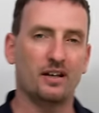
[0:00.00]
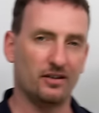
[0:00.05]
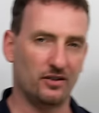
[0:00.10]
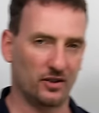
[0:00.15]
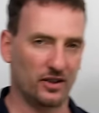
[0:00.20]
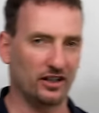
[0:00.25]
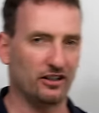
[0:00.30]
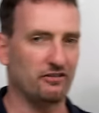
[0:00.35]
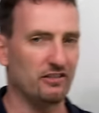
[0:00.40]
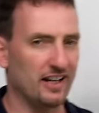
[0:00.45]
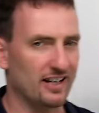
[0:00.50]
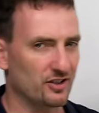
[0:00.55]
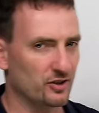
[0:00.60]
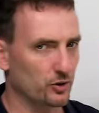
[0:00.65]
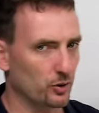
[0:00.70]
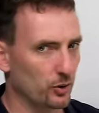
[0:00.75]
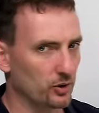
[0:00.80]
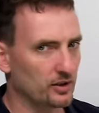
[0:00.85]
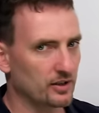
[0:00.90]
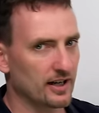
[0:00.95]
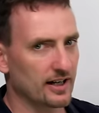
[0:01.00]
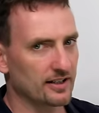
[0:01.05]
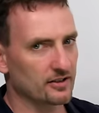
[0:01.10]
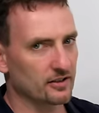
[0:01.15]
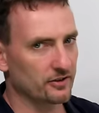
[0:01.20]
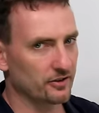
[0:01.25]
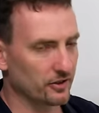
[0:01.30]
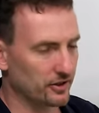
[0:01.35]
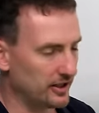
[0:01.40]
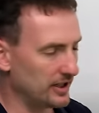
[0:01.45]
You can create shortcuts
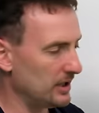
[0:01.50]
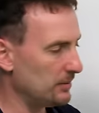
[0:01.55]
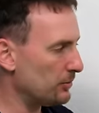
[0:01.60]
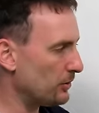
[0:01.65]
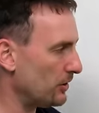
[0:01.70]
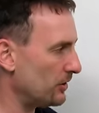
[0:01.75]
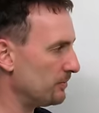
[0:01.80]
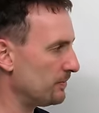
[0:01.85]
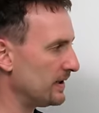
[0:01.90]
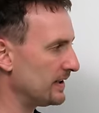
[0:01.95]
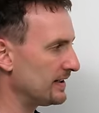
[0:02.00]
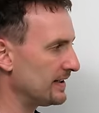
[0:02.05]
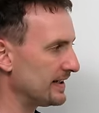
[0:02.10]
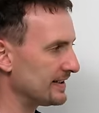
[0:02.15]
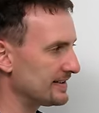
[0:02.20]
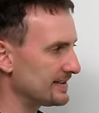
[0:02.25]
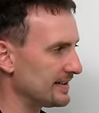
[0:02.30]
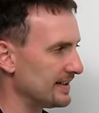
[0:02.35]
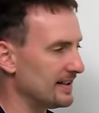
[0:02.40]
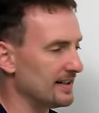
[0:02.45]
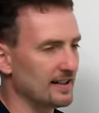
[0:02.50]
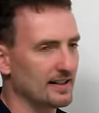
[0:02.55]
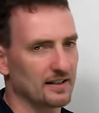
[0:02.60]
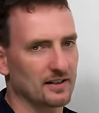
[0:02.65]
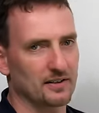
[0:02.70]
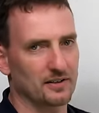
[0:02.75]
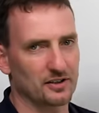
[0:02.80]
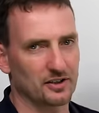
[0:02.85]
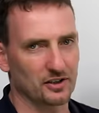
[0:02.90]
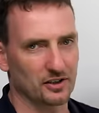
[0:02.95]
on your keyboard, but that's
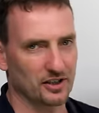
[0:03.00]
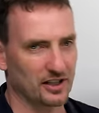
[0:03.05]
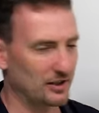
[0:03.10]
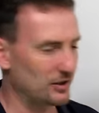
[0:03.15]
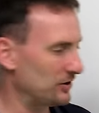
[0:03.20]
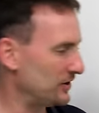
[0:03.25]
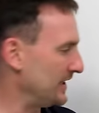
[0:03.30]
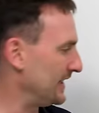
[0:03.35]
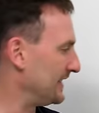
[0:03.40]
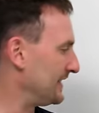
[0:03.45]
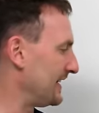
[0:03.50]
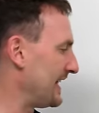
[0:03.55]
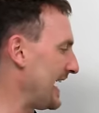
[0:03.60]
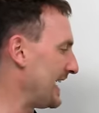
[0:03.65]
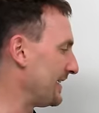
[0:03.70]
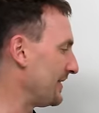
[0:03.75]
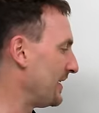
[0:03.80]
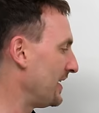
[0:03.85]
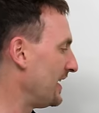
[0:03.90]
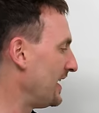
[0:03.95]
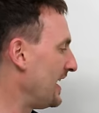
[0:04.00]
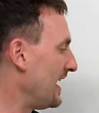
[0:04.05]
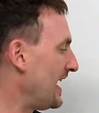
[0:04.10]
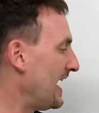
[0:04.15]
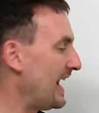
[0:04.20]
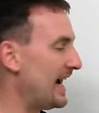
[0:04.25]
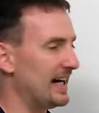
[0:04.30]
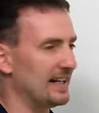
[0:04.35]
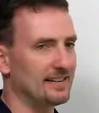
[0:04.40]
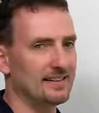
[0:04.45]
you can look into that.
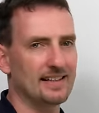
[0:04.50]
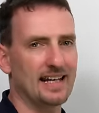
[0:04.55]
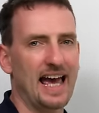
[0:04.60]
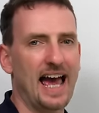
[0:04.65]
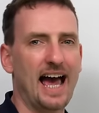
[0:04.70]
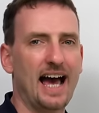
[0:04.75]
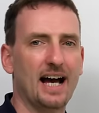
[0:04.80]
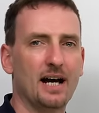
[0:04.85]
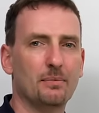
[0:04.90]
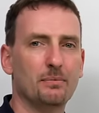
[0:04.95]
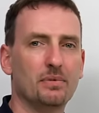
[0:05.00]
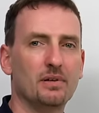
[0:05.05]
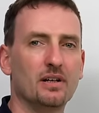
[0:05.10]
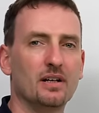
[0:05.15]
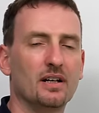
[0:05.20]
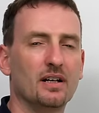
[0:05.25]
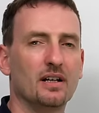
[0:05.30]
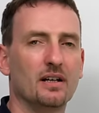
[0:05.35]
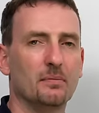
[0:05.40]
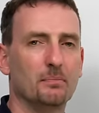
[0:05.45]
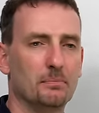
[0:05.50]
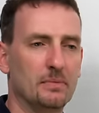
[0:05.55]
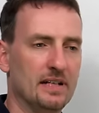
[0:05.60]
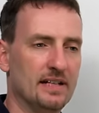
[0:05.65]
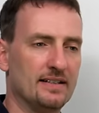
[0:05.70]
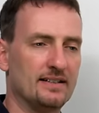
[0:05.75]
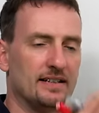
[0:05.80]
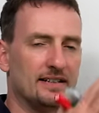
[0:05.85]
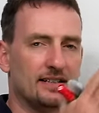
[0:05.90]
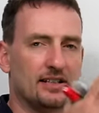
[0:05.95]
A tab
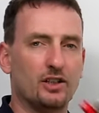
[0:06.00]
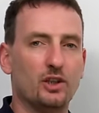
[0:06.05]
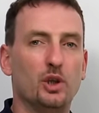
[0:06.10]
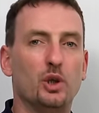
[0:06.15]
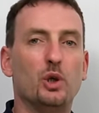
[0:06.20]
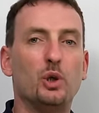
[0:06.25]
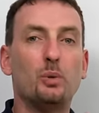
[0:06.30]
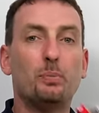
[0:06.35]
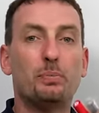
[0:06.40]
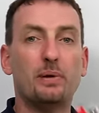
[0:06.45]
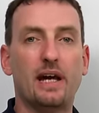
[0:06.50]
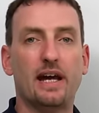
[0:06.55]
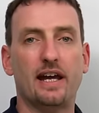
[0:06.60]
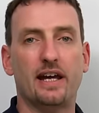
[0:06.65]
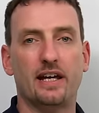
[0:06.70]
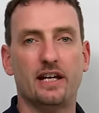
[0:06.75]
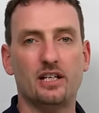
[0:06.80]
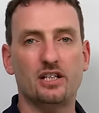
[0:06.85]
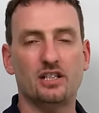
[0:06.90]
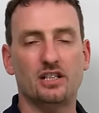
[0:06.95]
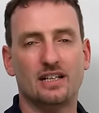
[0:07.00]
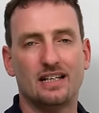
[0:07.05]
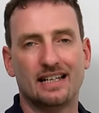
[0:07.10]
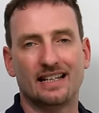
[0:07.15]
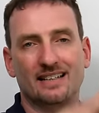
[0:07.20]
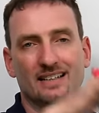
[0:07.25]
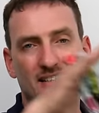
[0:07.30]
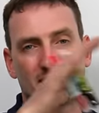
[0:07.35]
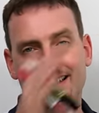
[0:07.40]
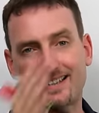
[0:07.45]
means it's a new page
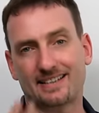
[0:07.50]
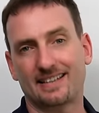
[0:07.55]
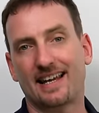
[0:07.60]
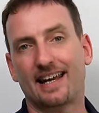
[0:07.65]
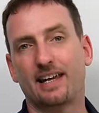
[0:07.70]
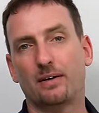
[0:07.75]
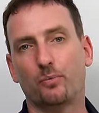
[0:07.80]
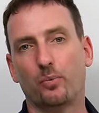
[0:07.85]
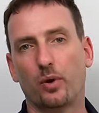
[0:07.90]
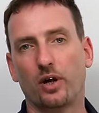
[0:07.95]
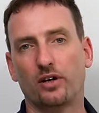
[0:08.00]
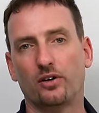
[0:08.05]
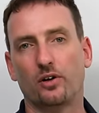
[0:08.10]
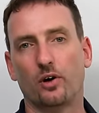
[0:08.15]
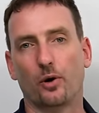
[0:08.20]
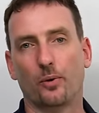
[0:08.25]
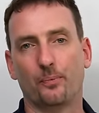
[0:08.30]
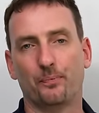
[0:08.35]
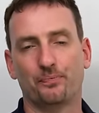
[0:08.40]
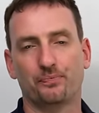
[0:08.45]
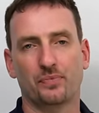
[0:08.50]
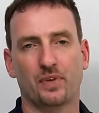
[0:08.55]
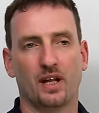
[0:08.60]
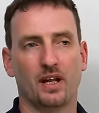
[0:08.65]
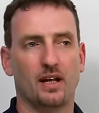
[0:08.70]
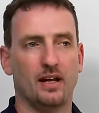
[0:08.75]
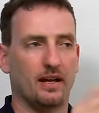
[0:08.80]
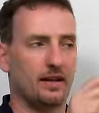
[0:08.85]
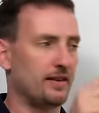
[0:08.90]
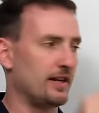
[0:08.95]
in the same window.
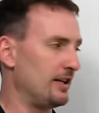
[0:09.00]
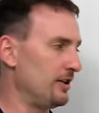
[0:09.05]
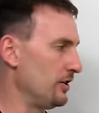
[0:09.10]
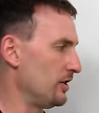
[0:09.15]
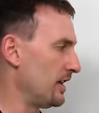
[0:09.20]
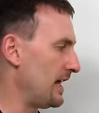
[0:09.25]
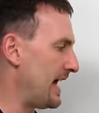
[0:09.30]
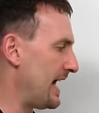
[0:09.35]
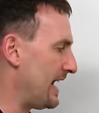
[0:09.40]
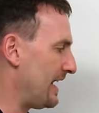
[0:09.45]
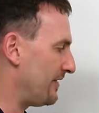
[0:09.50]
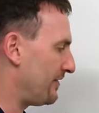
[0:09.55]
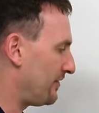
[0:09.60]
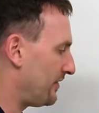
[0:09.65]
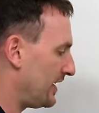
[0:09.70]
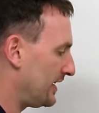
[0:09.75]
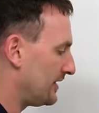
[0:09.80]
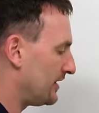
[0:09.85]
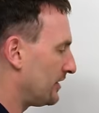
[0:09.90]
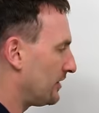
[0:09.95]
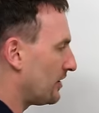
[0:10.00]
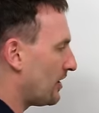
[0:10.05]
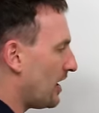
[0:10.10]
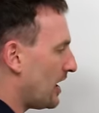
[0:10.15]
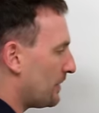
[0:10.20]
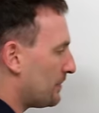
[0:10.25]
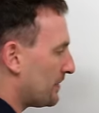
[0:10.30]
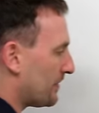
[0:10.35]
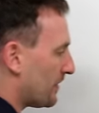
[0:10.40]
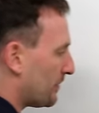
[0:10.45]
And then you'll have at the
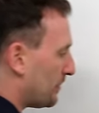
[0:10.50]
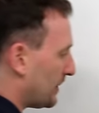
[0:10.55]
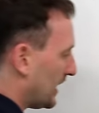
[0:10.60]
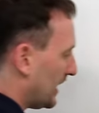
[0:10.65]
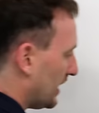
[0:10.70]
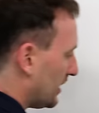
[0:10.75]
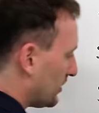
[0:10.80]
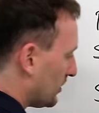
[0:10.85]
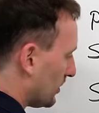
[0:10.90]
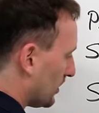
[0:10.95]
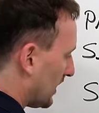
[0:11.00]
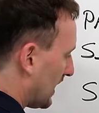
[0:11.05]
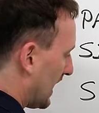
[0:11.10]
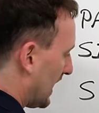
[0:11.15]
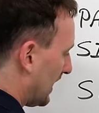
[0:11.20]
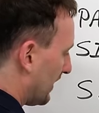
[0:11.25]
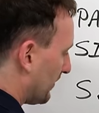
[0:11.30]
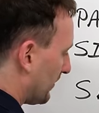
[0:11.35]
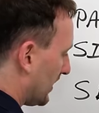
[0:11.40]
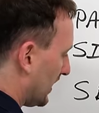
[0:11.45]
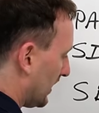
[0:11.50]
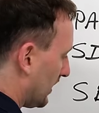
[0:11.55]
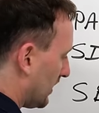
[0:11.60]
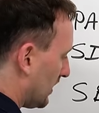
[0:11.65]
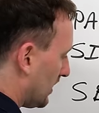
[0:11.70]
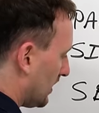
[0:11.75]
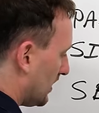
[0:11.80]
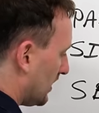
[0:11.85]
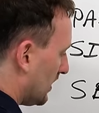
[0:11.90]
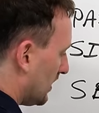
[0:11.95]
top of the page, you'll have like
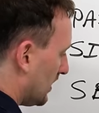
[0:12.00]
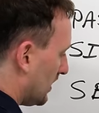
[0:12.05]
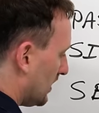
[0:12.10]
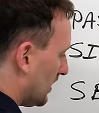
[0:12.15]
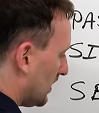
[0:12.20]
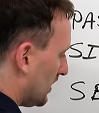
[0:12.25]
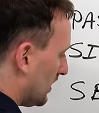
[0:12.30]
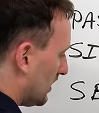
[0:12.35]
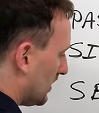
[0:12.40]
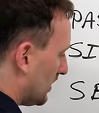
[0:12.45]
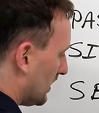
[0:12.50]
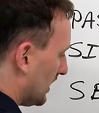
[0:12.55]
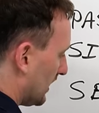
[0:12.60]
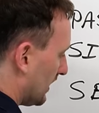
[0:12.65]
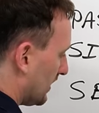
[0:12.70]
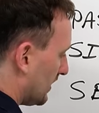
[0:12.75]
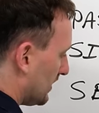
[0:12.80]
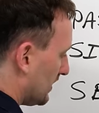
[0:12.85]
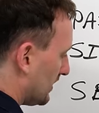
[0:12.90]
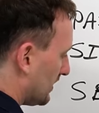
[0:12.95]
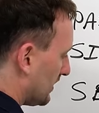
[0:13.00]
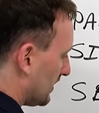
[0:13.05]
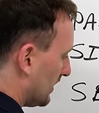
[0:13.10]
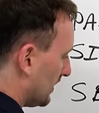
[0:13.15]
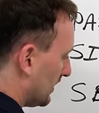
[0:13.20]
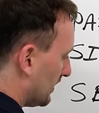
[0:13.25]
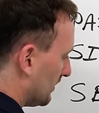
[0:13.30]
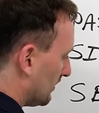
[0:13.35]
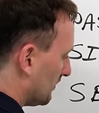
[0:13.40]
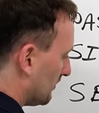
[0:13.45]
this
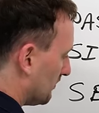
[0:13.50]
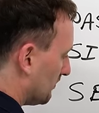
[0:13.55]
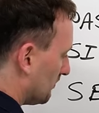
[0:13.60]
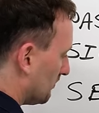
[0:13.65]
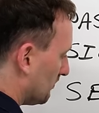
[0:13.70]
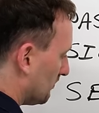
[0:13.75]
and